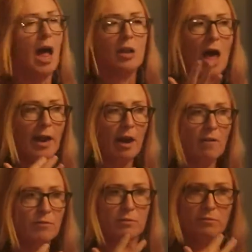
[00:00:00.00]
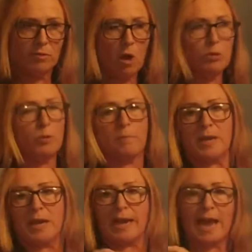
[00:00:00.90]
A lot of those would
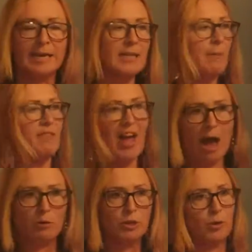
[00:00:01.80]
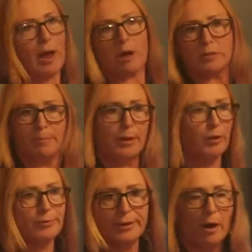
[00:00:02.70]
be like any type of how to
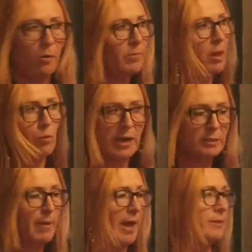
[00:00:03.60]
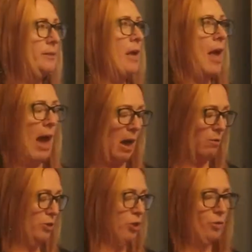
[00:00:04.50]
build, raised beds,
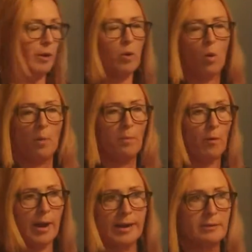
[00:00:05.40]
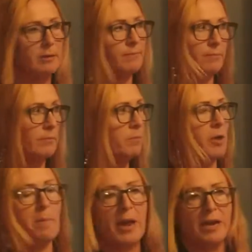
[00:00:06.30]
how to incorporate
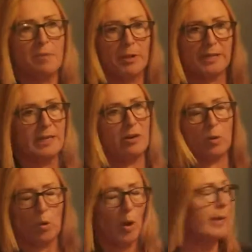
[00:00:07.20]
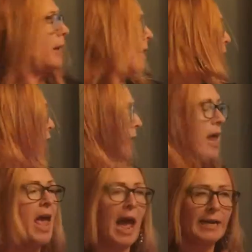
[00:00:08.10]
companion planting in an organic garden,
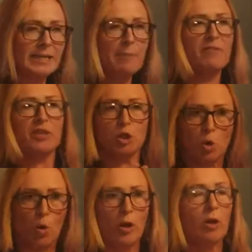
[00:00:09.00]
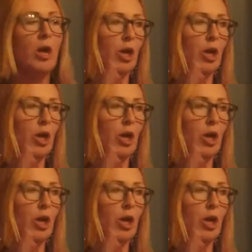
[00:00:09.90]
any type of tutorial.